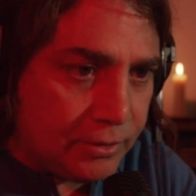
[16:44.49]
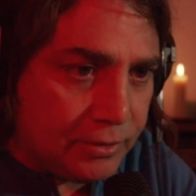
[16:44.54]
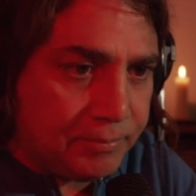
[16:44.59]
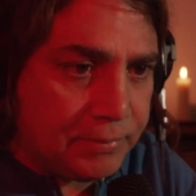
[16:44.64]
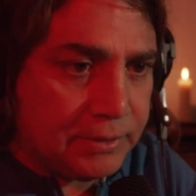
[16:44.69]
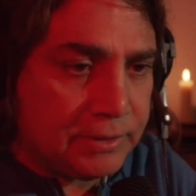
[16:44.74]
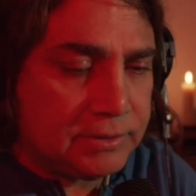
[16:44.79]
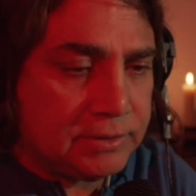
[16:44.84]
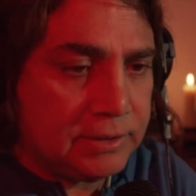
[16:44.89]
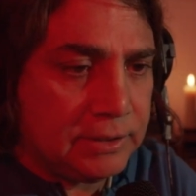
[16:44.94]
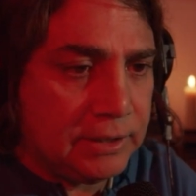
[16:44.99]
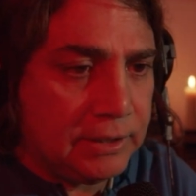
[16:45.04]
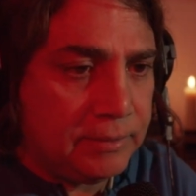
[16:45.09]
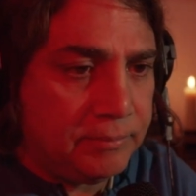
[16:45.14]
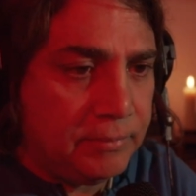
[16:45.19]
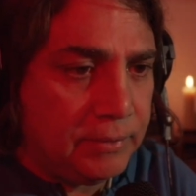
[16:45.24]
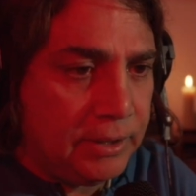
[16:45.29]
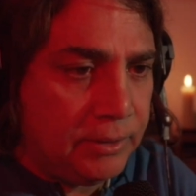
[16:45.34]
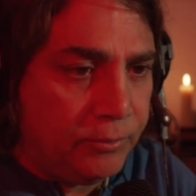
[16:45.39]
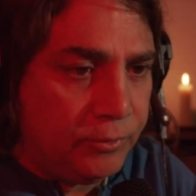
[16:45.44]
But
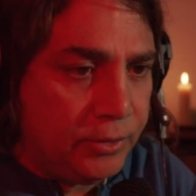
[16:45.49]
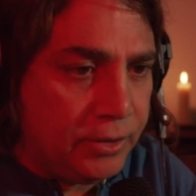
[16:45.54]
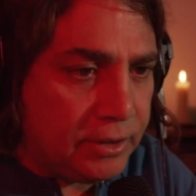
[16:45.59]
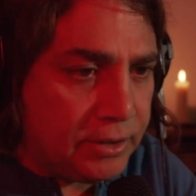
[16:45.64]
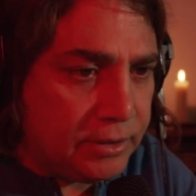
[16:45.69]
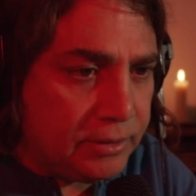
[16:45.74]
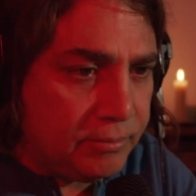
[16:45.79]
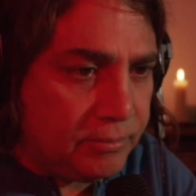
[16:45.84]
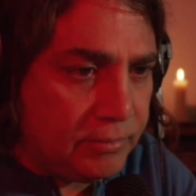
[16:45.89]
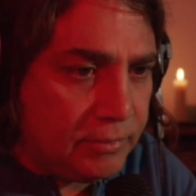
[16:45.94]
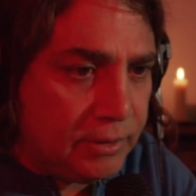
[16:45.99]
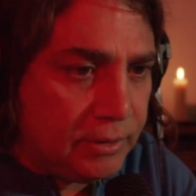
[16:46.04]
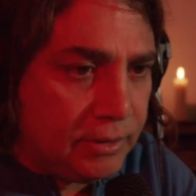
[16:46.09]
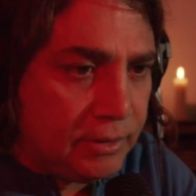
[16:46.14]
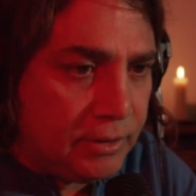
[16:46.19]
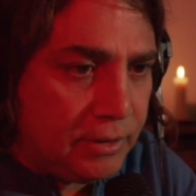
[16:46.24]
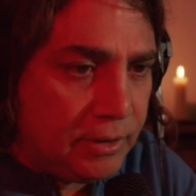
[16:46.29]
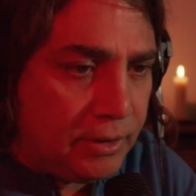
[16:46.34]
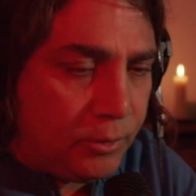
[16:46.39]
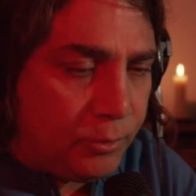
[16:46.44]
it really
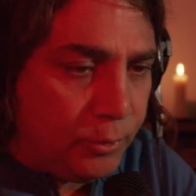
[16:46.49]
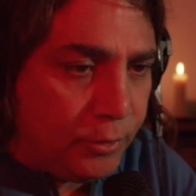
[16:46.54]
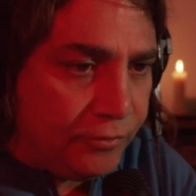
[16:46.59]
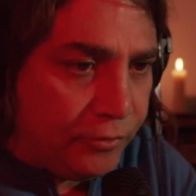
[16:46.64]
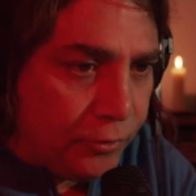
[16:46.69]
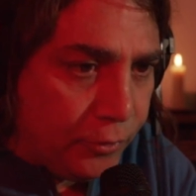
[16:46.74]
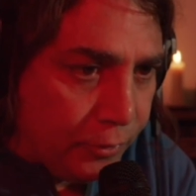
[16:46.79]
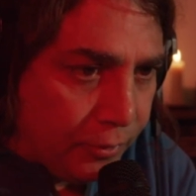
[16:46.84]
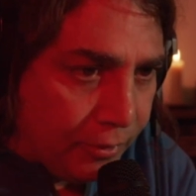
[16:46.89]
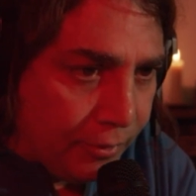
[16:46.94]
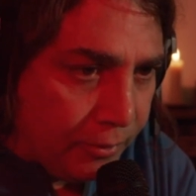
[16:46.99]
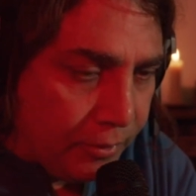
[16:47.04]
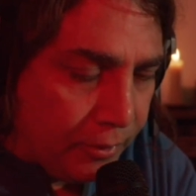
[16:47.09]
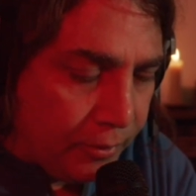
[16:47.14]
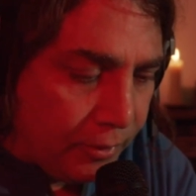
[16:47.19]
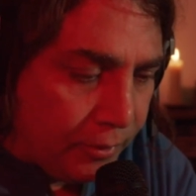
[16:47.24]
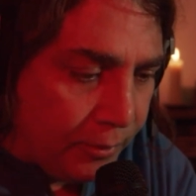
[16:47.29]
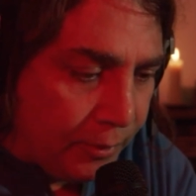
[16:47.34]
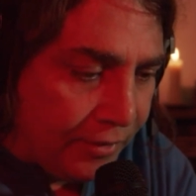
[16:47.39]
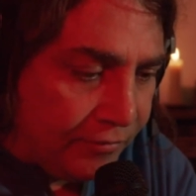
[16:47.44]

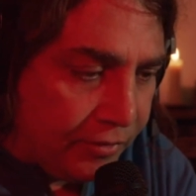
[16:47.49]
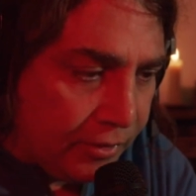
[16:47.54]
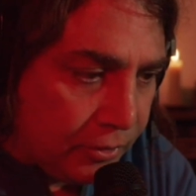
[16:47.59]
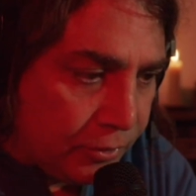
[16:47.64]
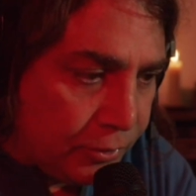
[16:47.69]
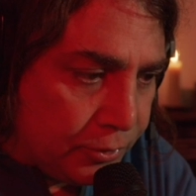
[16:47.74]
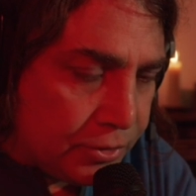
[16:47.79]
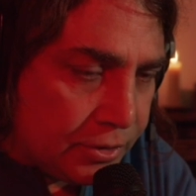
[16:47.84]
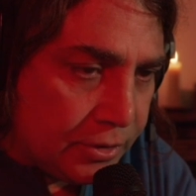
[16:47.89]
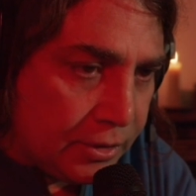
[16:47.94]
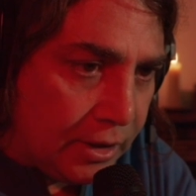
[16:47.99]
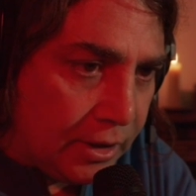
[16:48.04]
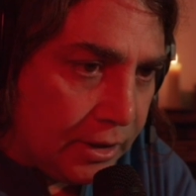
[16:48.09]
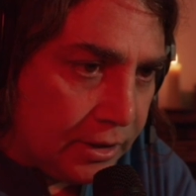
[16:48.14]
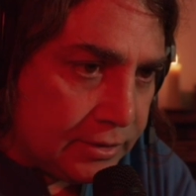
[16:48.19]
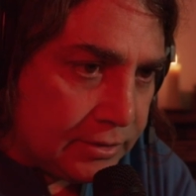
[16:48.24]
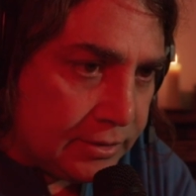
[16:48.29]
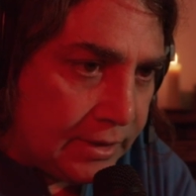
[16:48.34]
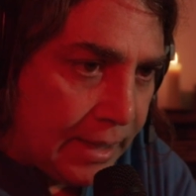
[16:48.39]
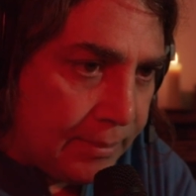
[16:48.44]

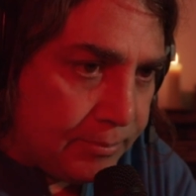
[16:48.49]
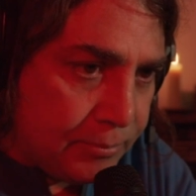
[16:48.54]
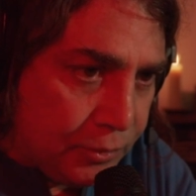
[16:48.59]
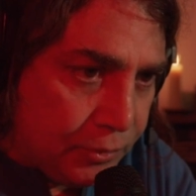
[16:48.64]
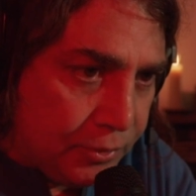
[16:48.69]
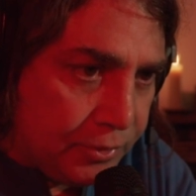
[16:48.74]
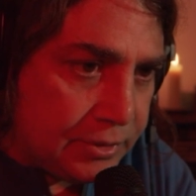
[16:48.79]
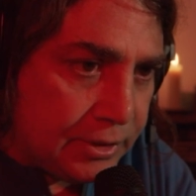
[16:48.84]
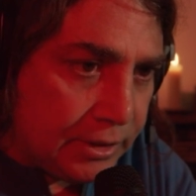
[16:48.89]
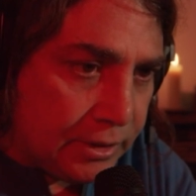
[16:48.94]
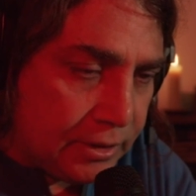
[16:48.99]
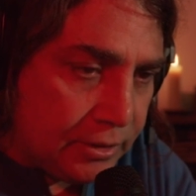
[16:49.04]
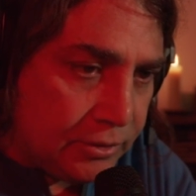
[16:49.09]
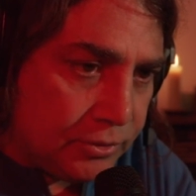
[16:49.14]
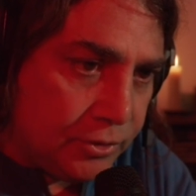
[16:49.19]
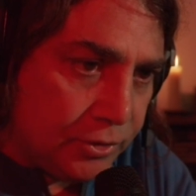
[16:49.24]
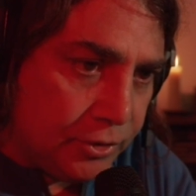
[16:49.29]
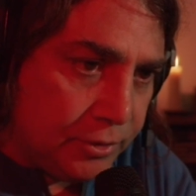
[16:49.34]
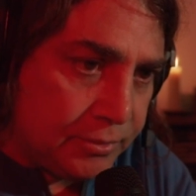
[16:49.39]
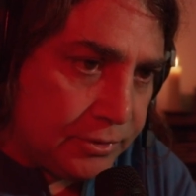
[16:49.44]
revolutionized that music in
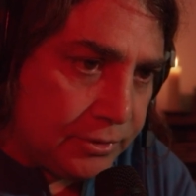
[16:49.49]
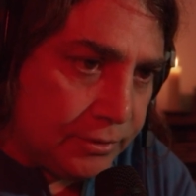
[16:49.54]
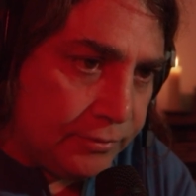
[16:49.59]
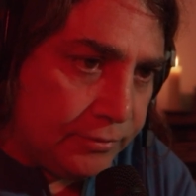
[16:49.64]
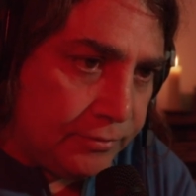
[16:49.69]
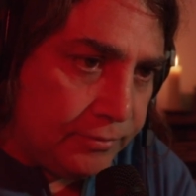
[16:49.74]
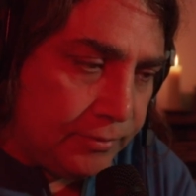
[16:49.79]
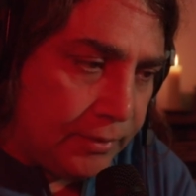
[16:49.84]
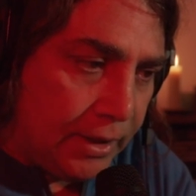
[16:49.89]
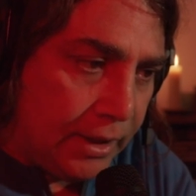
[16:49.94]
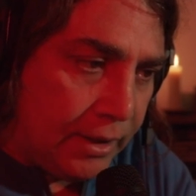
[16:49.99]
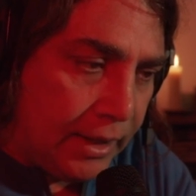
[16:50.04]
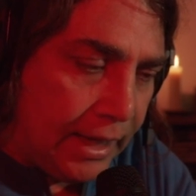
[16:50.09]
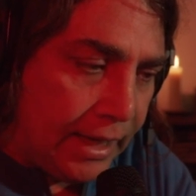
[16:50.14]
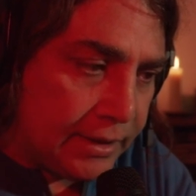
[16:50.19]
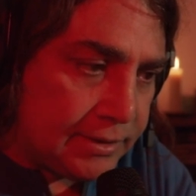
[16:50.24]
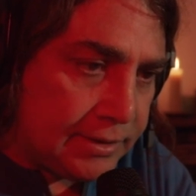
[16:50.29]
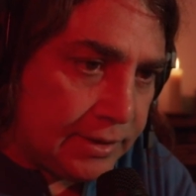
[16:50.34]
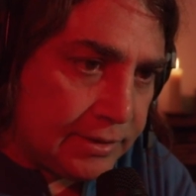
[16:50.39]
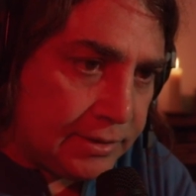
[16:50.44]
terms of
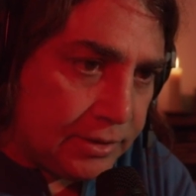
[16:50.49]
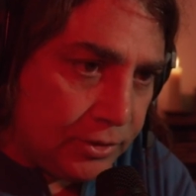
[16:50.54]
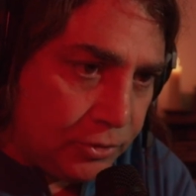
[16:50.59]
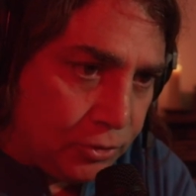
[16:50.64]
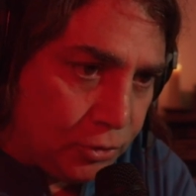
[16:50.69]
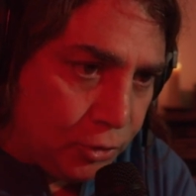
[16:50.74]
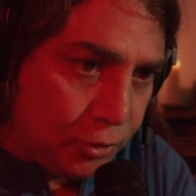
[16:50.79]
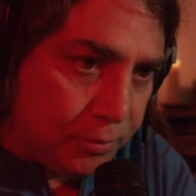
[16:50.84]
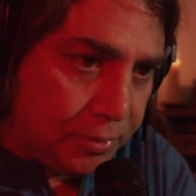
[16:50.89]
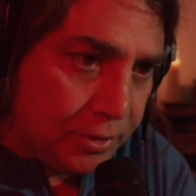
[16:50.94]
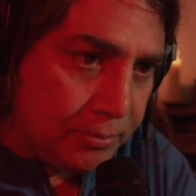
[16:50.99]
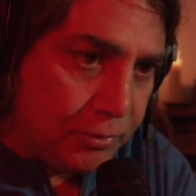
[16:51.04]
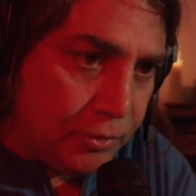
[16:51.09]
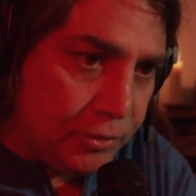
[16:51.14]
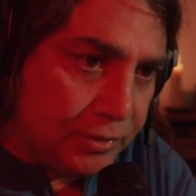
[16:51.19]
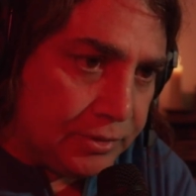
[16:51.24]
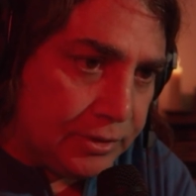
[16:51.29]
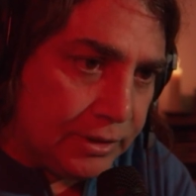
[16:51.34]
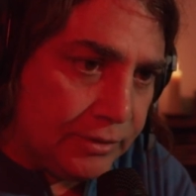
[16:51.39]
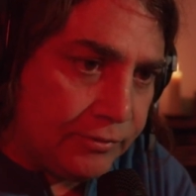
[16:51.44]
accessing Cuban
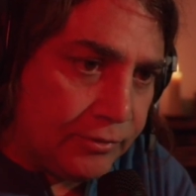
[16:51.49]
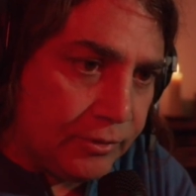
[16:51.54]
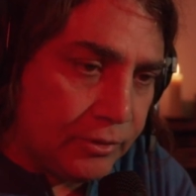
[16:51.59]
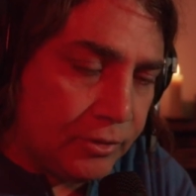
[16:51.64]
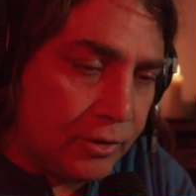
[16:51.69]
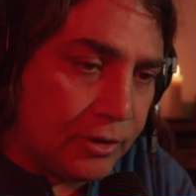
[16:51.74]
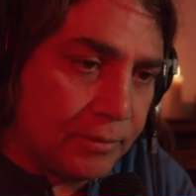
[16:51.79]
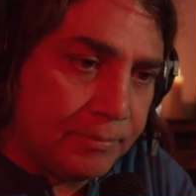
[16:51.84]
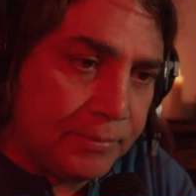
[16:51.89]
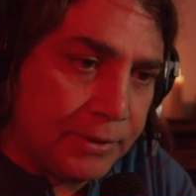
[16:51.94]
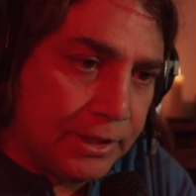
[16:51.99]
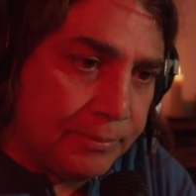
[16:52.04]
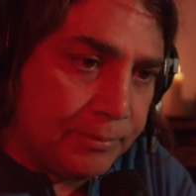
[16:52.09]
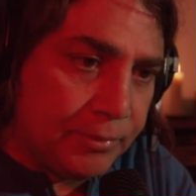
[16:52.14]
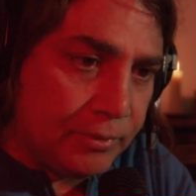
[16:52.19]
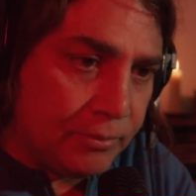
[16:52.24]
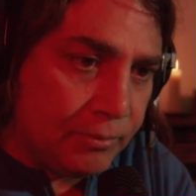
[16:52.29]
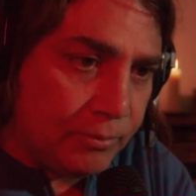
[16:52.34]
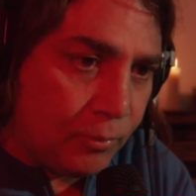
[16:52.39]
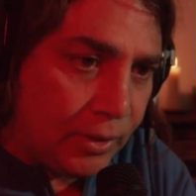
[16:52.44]
music for a lot of
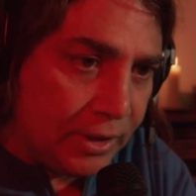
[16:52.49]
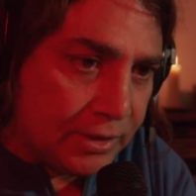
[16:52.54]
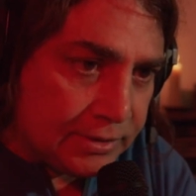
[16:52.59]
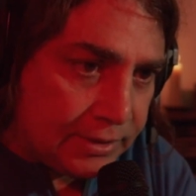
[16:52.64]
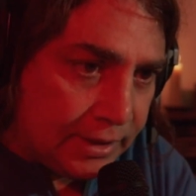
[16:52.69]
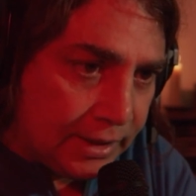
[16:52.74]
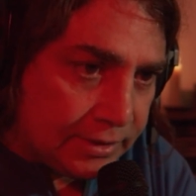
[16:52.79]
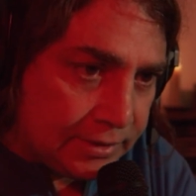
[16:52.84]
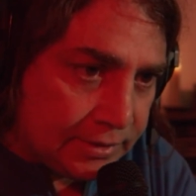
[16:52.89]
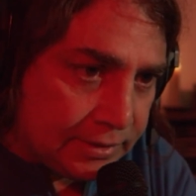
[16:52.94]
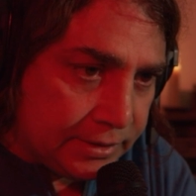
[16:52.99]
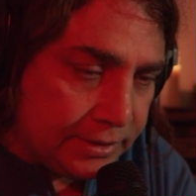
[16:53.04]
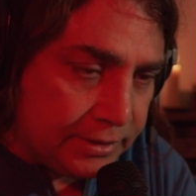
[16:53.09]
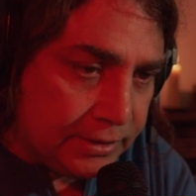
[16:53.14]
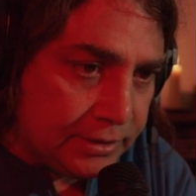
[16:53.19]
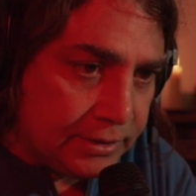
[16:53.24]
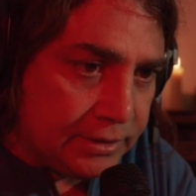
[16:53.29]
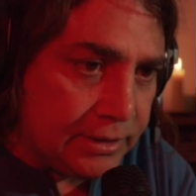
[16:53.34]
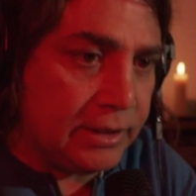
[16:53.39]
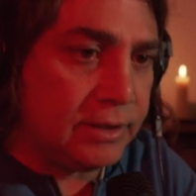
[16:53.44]
people once that
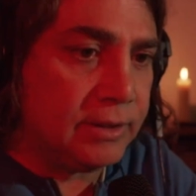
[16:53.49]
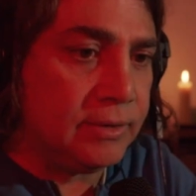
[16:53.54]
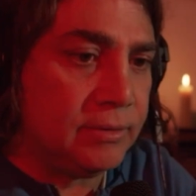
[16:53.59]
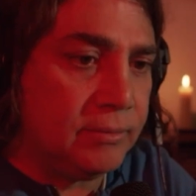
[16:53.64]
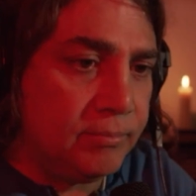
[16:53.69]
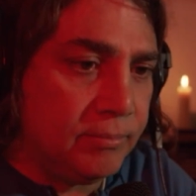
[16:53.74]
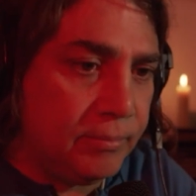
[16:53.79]
CD had,